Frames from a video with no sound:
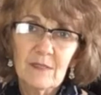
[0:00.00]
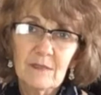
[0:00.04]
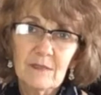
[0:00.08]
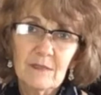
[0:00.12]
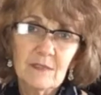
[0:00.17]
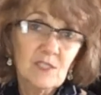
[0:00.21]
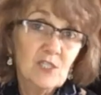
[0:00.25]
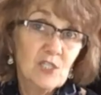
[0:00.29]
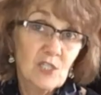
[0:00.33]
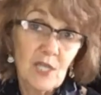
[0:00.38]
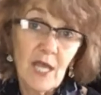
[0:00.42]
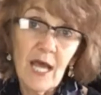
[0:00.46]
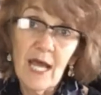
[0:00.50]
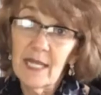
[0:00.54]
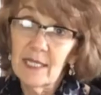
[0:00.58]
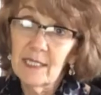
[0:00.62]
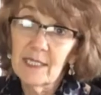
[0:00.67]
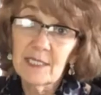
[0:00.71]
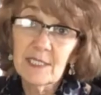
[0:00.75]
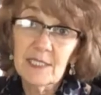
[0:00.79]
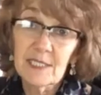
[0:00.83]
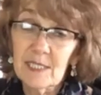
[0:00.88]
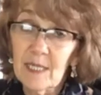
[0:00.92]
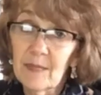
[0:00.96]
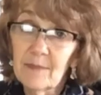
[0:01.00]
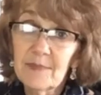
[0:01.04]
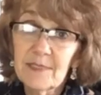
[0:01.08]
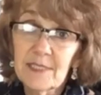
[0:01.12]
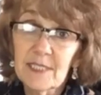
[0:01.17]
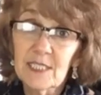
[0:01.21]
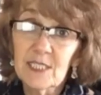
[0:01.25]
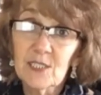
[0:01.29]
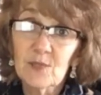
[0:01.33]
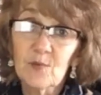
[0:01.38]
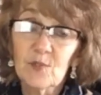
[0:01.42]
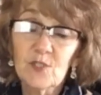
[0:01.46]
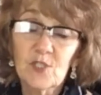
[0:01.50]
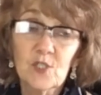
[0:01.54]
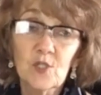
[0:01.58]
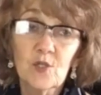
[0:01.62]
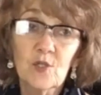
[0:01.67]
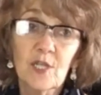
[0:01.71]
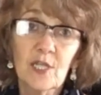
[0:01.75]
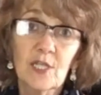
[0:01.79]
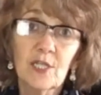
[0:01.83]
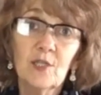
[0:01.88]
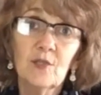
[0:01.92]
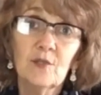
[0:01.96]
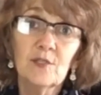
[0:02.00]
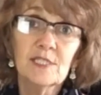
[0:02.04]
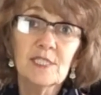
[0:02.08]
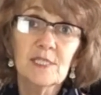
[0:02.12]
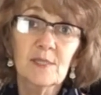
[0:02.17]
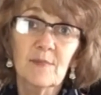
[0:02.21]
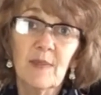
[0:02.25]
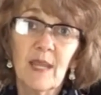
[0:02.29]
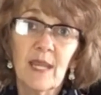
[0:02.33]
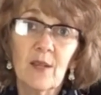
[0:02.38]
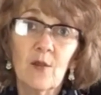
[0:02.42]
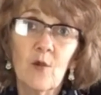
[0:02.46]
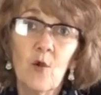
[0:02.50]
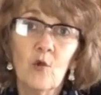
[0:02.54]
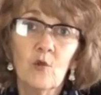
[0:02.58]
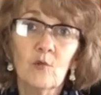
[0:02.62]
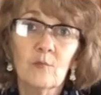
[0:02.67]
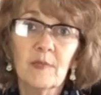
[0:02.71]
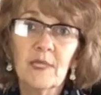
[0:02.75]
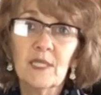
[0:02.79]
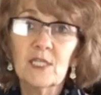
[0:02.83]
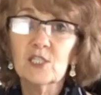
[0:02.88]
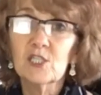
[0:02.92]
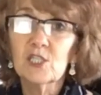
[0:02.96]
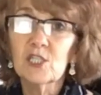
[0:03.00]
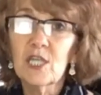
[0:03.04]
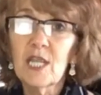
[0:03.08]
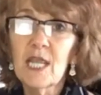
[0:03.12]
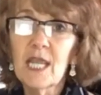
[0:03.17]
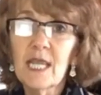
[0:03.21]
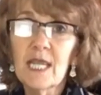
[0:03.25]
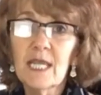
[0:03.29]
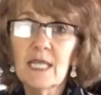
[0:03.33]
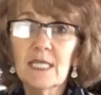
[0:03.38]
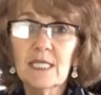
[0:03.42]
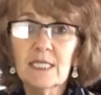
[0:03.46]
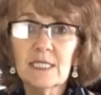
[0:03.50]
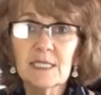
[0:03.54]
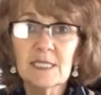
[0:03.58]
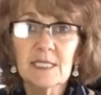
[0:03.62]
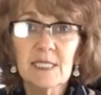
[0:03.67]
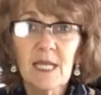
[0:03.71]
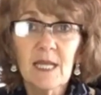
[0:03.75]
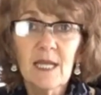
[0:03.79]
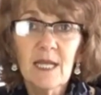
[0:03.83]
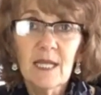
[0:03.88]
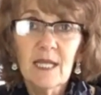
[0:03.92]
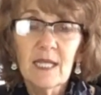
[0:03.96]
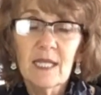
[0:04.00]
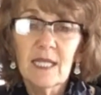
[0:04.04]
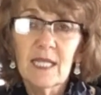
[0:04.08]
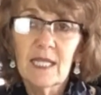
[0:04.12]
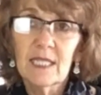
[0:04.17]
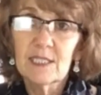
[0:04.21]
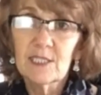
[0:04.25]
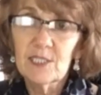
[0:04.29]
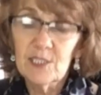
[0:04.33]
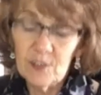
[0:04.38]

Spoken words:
gelatinous substance, which you can use to make Colby cheese. It's